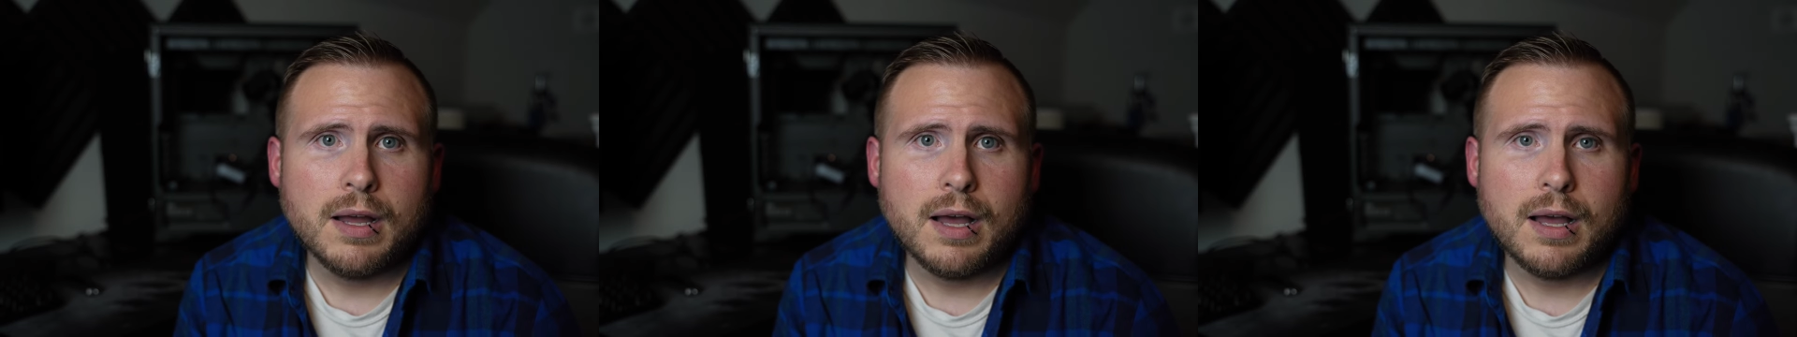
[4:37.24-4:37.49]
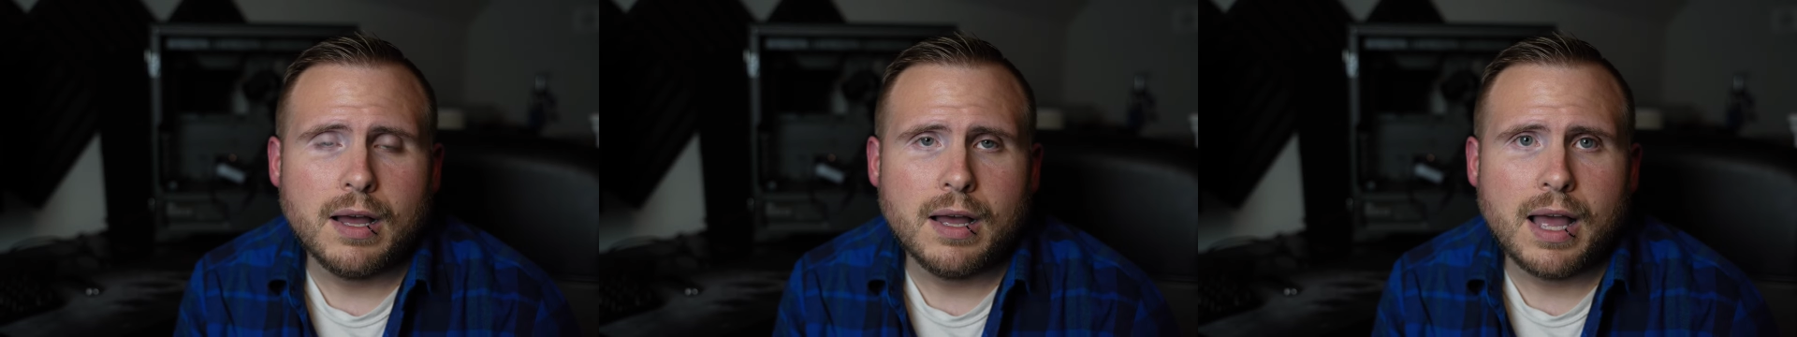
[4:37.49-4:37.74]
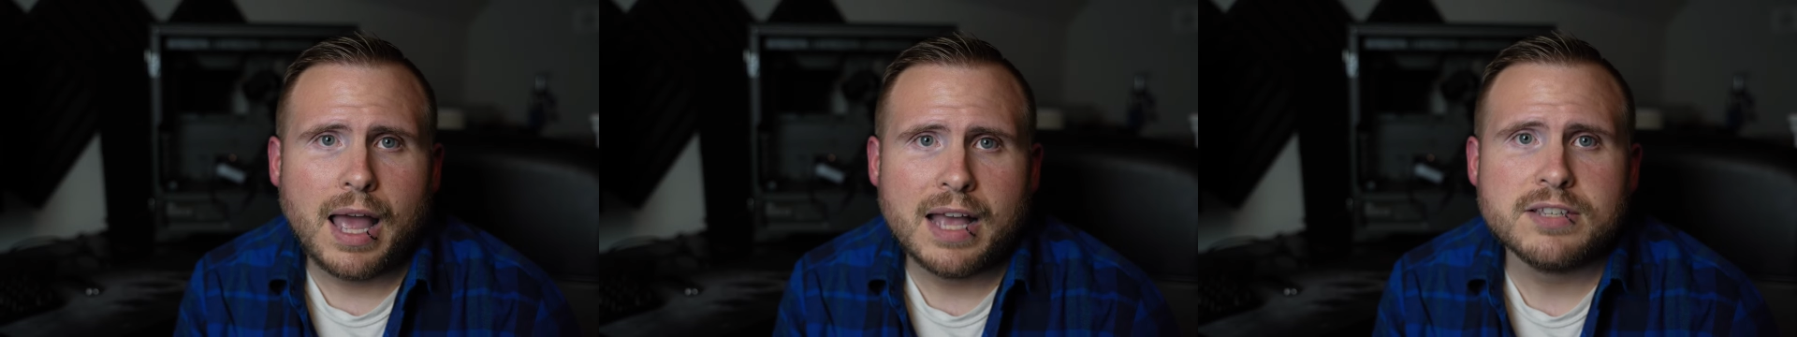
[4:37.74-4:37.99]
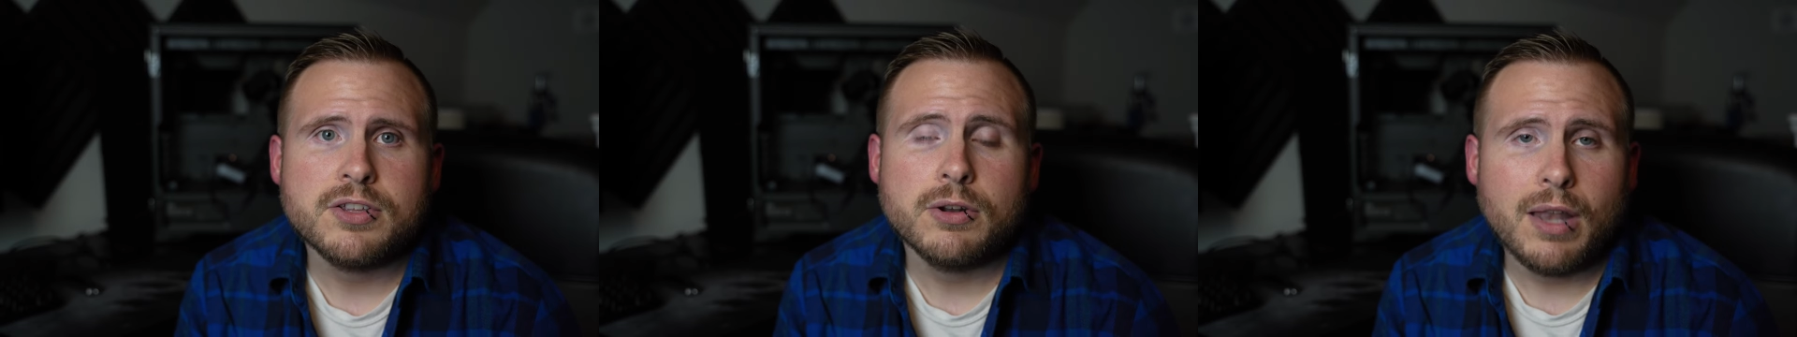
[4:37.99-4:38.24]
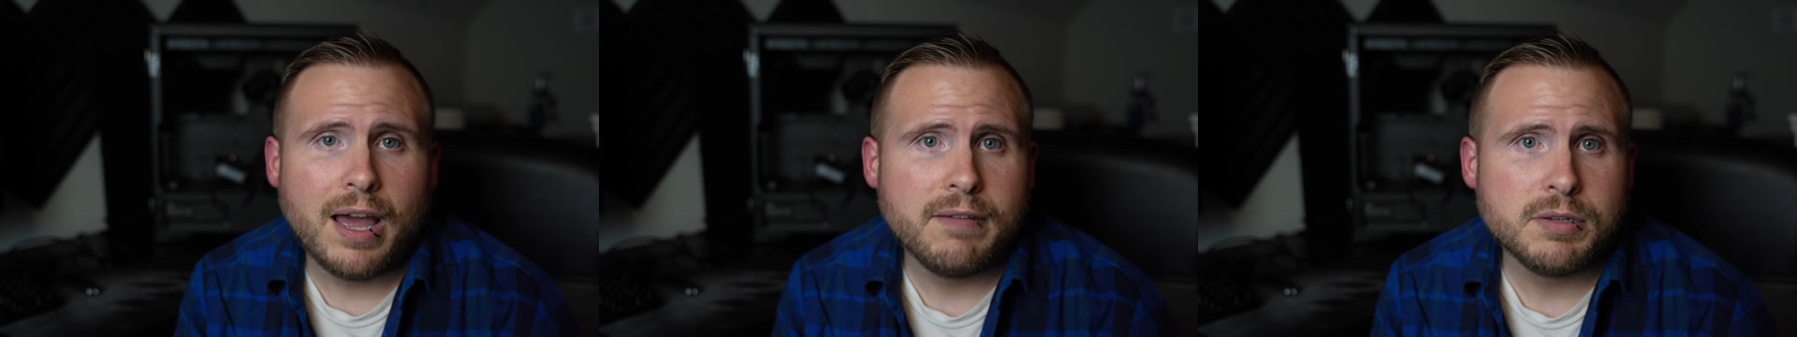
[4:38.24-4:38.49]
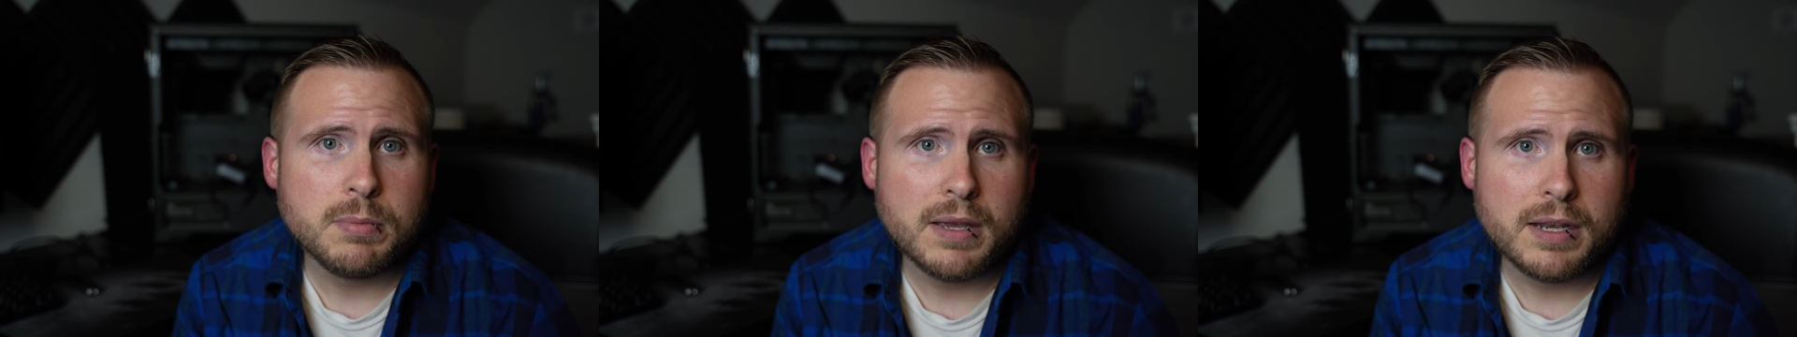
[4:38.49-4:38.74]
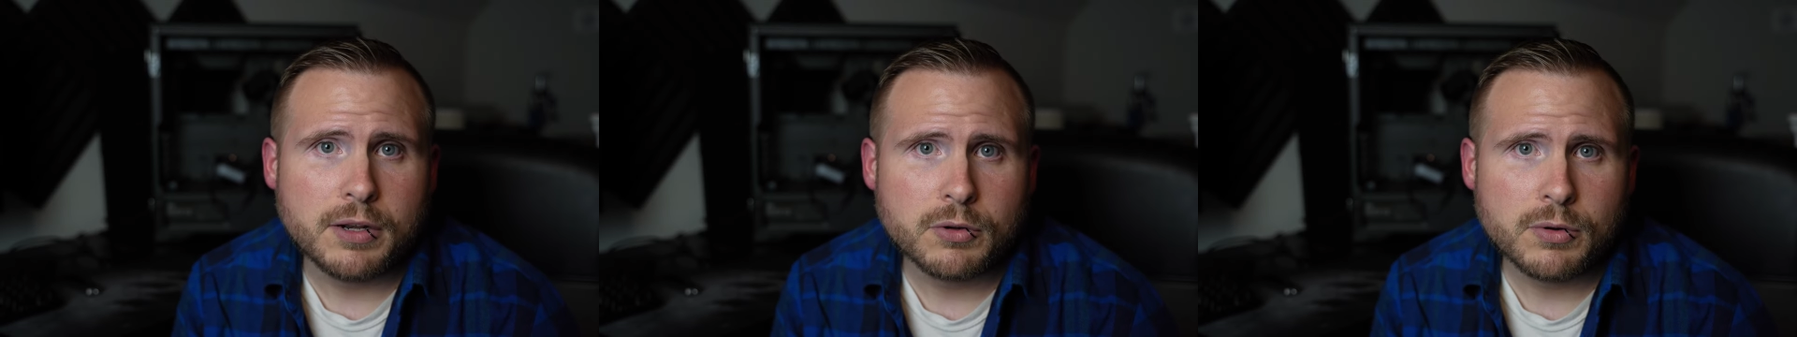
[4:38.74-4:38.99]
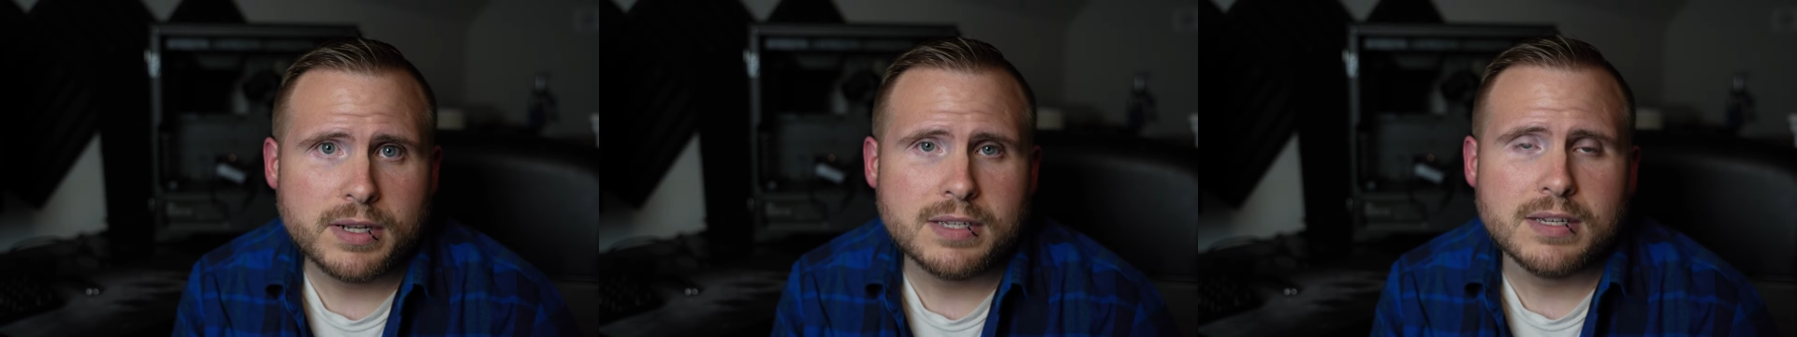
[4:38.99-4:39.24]
uh, as their lifespan
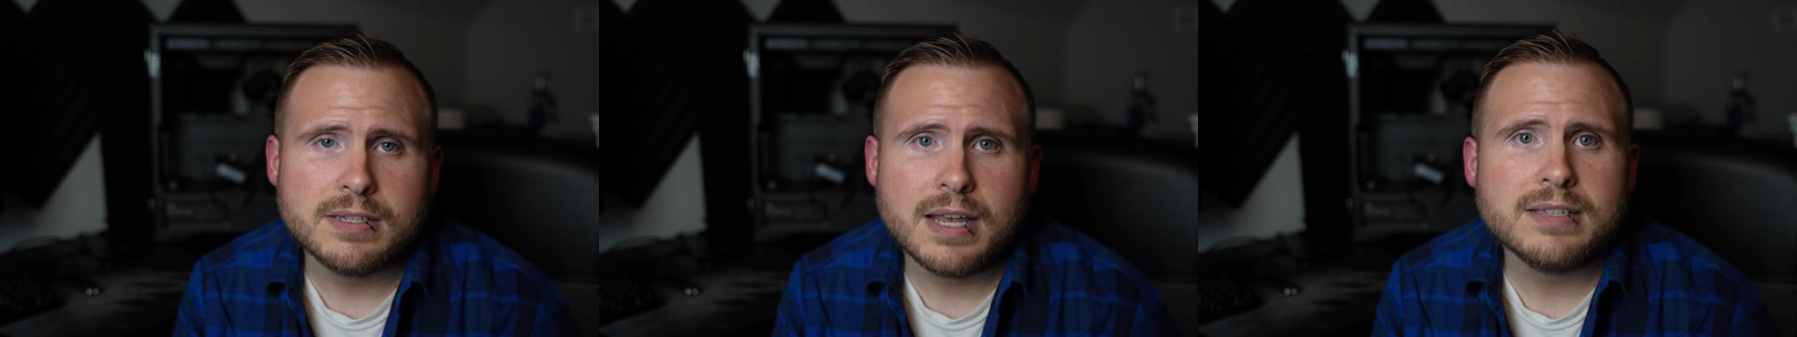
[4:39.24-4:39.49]
increases.